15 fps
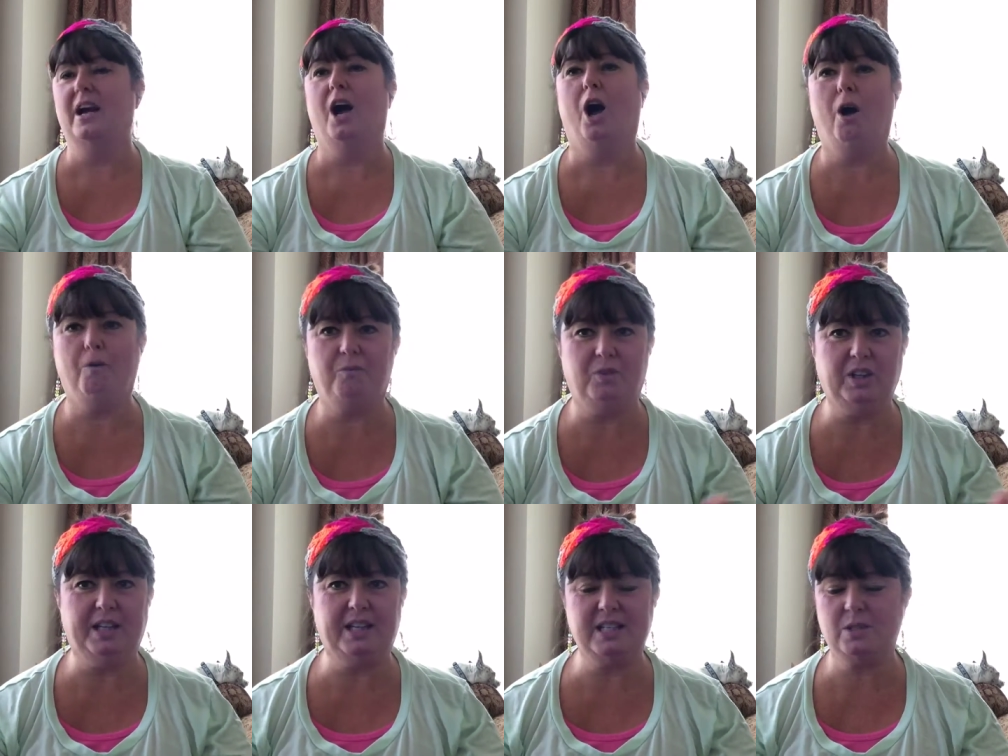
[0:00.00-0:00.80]

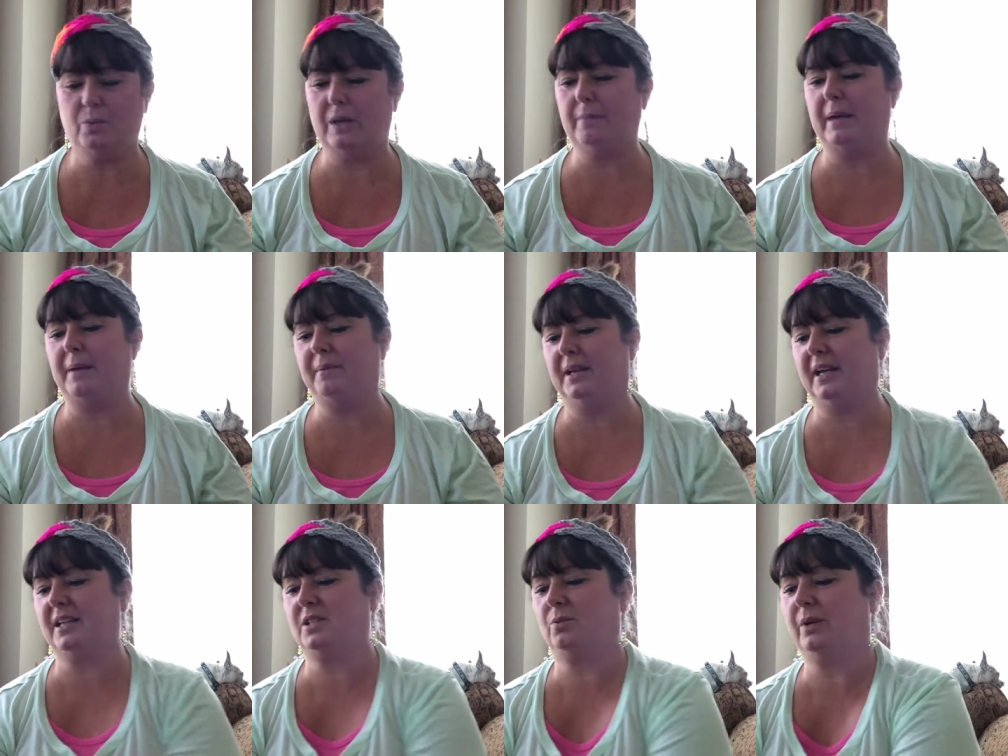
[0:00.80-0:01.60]
hopefully this week, maybe
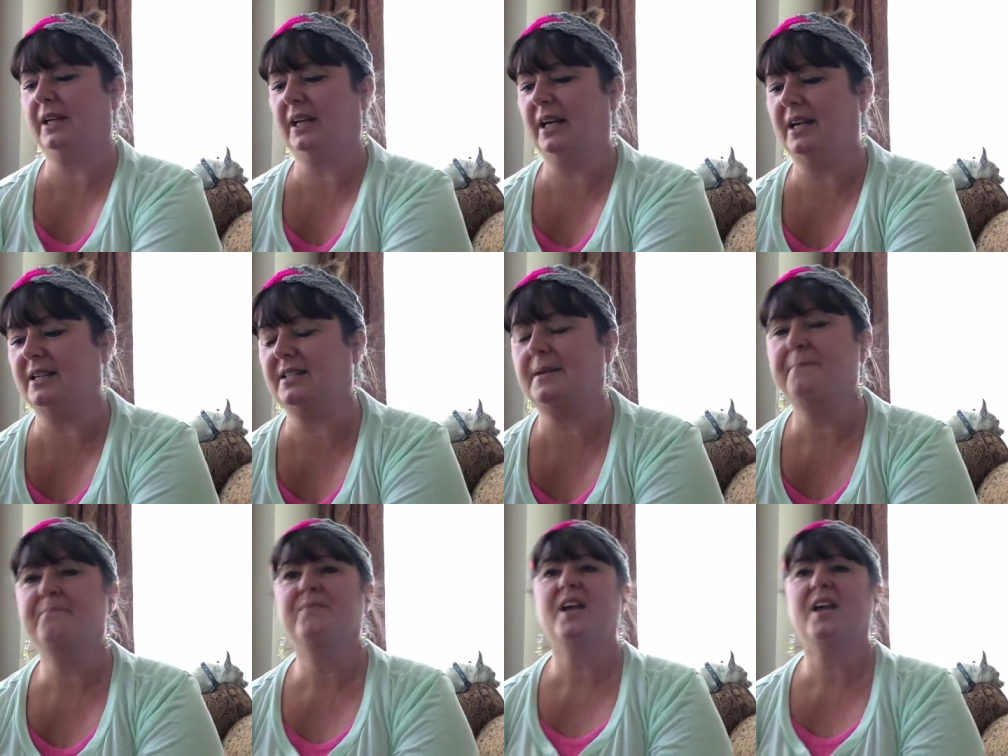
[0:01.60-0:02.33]
next week, is